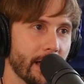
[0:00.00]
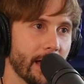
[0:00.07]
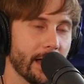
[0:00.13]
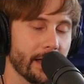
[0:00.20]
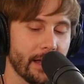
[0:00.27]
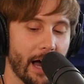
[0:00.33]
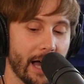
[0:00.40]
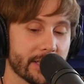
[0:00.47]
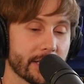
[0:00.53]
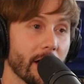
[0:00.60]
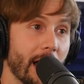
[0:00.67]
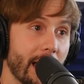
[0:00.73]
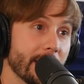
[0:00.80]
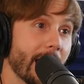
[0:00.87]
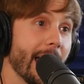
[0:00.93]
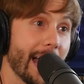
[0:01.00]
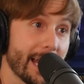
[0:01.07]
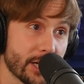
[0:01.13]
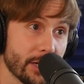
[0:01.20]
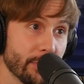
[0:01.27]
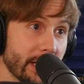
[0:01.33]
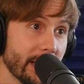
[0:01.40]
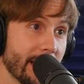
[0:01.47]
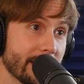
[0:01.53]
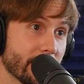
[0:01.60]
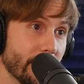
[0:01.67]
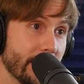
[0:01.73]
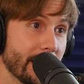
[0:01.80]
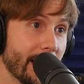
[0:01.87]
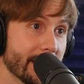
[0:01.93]
yeah, yeah. I saw. I, I actually really
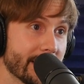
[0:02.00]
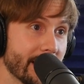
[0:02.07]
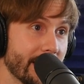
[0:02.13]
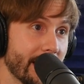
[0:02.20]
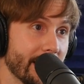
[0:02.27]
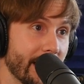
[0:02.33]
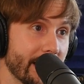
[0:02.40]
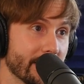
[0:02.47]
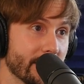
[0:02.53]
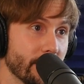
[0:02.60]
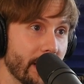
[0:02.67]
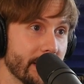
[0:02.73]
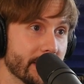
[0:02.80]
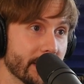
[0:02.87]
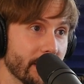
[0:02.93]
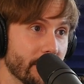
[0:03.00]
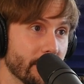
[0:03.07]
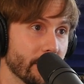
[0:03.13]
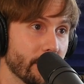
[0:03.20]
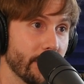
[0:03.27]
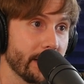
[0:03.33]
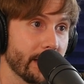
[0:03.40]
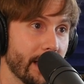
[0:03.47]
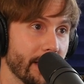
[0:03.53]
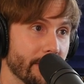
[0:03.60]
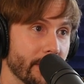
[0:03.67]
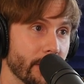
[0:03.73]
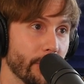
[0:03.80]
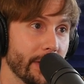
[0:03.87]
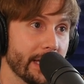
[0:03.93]
liked Green Knight. Saw that like two nights ago. Green, Green
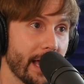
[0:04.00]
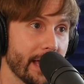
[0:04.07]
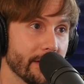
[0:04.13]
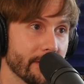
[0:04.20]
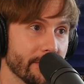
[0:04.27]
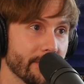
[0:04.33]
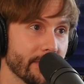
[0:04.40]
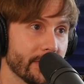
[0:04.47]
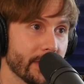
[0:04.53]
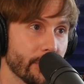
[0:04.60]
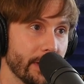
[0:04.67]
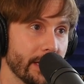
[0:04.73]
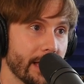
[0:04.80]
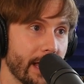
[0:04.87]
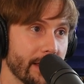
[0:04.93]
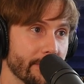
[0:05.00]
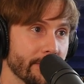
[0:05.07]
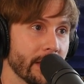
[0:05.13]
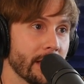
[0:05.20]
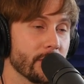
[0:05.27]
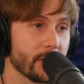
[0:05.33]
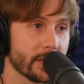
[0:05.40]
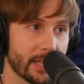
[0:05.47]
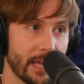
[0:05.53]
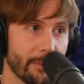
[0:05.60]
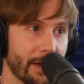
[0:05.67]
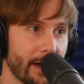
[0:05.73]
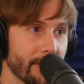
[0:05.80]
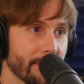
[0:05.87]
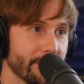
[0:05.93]
Knight. Green Knight. Green the Green Knight. Knight just
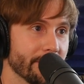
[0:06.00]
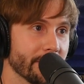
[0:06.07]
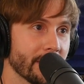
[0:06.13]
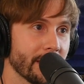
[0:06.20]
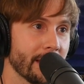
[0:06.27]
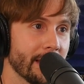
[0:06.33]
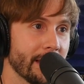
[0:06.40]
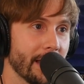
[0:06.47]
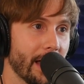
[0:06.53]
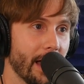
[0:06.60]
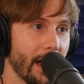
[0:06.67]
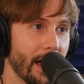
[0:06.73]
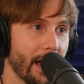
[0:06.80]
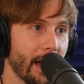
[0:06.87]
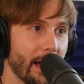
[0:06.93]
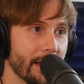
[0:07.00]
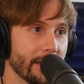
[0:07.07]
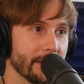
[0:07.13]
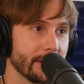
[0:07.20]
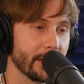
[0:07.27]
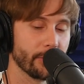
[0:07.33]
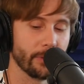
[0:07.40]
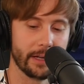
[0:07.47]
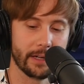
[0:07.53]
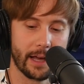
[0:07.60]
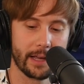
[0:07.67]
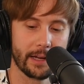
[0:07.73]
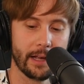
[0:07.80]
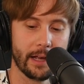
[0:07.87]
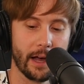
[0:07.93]
came out. Green uh, Knight. the Green
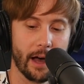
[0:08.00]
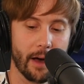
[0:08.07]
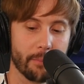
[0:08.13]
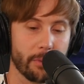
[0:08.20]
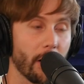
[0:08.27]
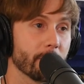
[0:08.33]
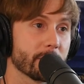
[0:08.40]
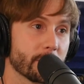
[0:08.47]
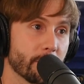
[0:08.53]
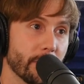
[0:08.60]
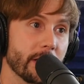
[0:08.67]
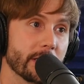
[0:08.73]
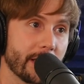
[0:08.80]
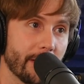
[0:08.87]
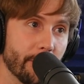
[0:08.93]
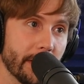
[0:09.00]
Knight. Uh, Palm Springs, I